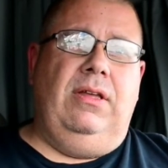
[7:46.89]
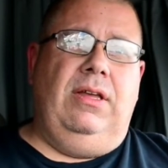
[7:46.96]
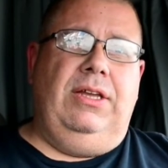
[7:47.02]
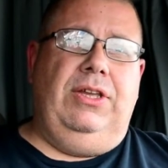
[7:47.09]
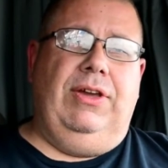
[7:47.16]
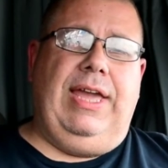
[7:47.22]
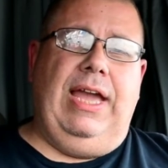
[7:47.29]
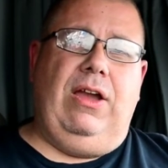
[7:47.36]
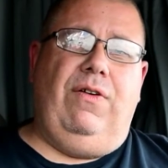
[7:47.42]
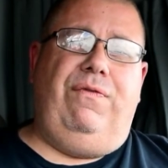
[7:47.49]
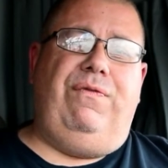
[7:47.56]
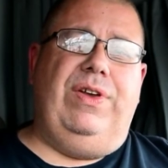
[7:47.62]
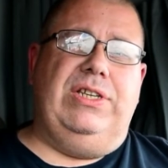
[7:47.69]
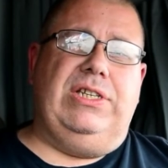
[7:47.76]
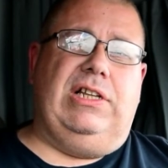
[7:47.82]
you can't go
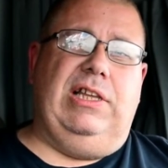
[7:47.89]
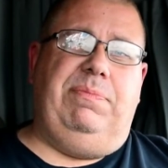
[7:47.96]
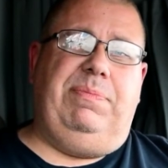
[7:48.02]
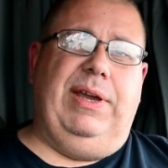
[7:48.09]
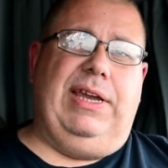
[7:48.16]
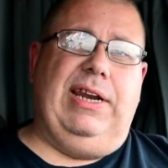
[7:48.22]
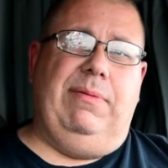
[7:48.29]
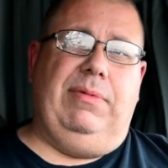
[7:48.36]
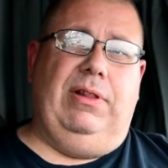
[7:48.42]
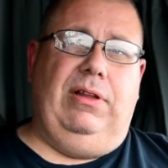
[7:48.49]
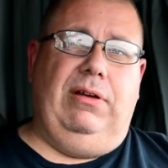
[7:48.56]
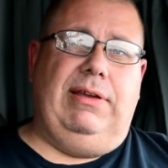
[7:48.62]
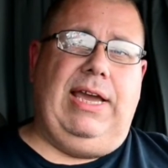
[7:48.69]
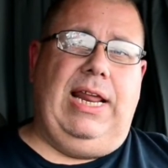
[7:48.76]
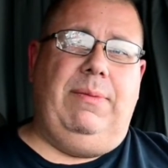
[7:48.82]
physically pick it up and
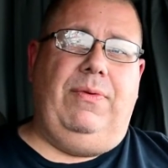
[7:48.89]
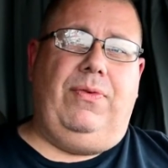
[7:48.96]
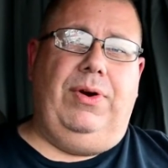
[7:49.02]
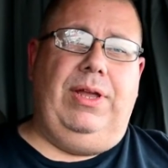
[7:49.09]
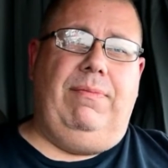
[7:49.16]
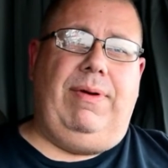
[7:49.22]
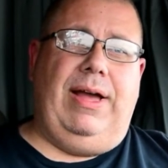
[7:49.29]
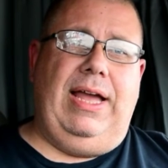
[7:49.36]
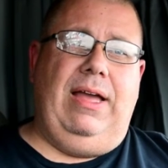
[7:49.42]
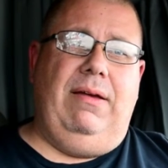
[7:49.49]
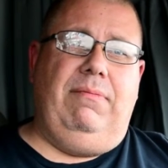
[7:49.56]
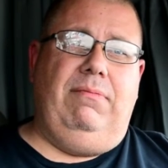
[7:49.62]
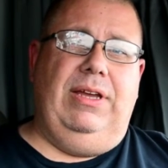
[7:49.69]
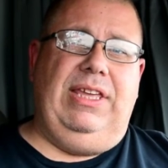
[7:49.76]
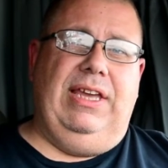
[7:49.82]
look at it before you buy it,
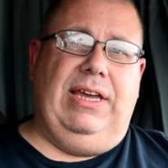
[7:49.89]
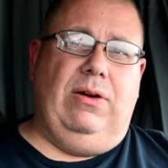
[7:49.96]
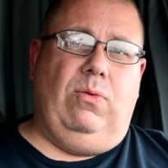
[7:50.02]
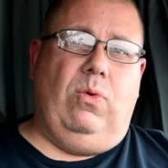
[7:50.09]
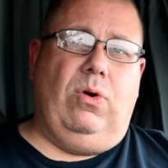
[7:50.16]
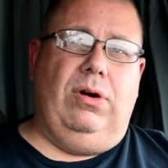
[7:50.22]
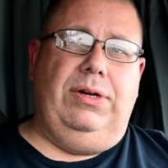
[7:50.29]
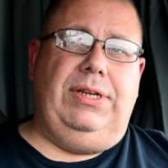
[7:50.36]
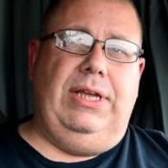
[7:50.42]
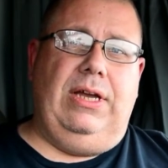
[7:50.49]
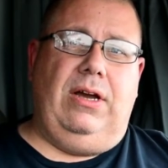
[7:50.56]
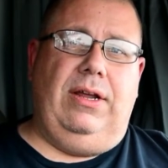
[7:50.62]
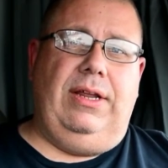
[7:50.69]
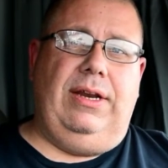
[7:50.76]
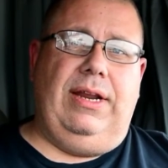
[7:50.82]
but you get a warranty
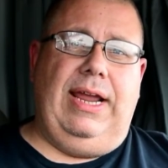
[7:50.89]
on it,